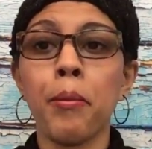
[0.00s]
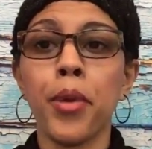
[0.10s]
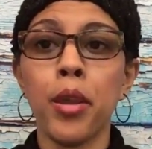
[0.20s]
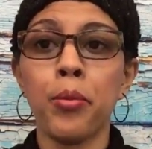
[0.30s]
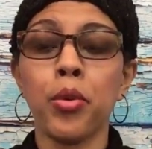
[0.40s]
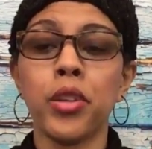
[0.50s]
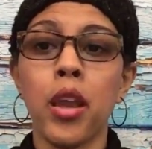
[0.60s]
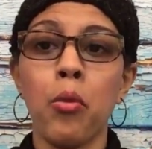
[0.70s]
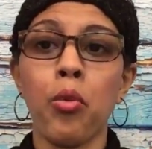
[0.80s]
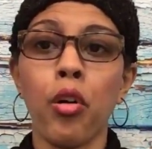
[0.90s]
people
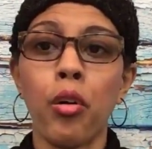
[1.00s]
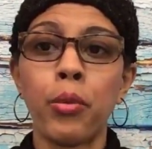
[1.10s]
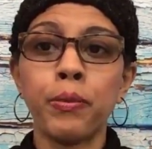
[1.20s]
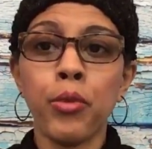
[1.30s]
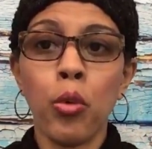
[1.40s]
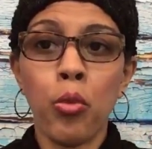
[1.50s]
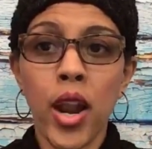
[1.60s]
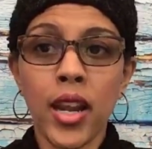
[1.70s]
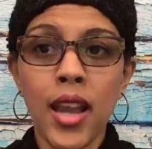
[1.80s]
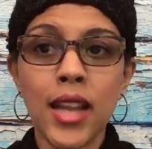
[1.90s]
that were
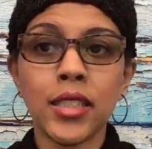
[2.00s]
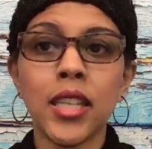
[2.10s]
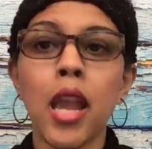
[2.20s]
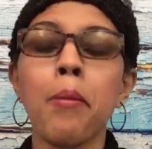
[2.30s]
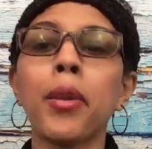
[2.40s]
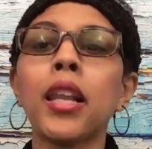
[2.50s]
recognized today.